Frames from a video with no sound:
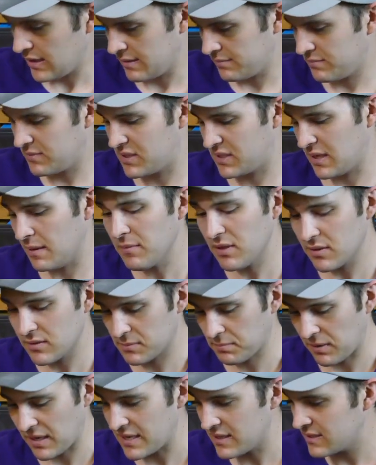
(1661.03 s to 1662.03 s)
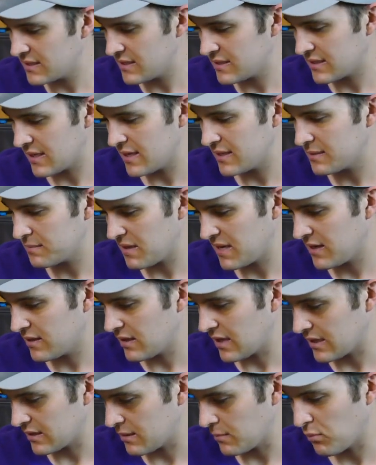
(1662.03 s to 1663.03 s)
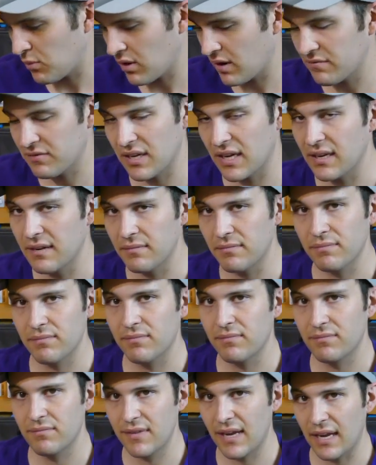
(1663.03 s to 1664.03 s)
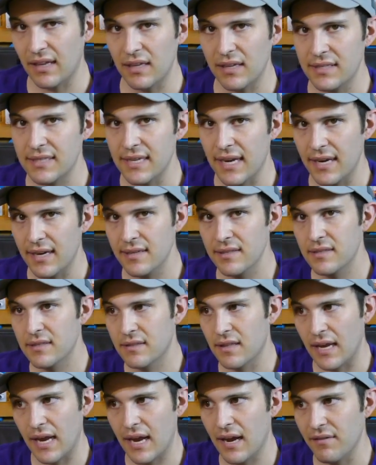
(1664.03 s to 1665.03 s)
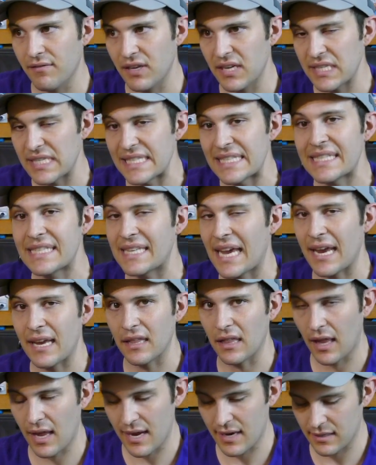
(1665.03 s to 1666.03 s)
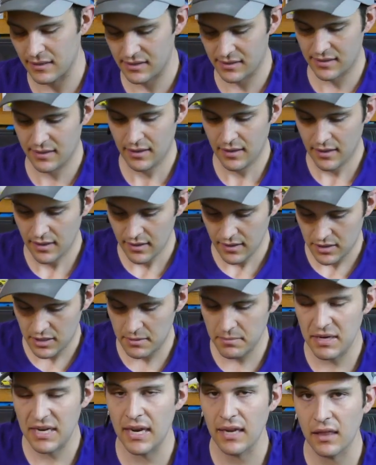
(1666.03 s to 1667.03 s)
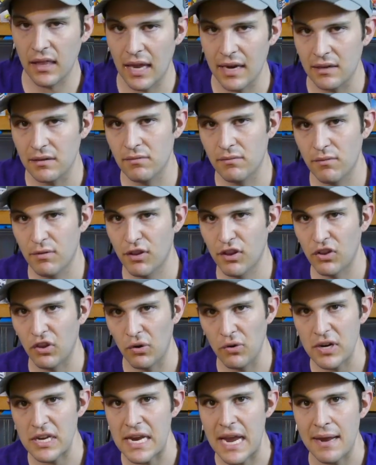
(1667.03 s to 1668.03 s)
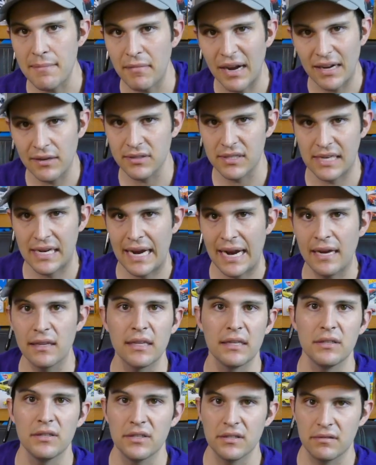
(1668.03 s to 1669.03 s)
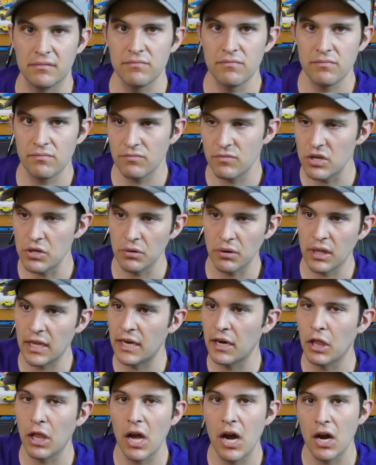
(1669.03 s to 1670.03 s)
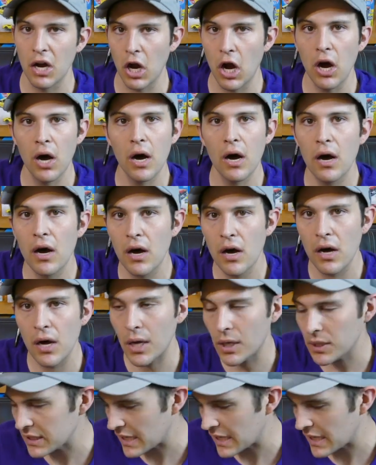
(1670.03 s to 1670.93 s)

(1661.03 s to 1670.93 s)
Some of those planes these days, man, like the more I've done LSAs, they have insane legs. You can be getting like 38 miles a gallon, just noodling along all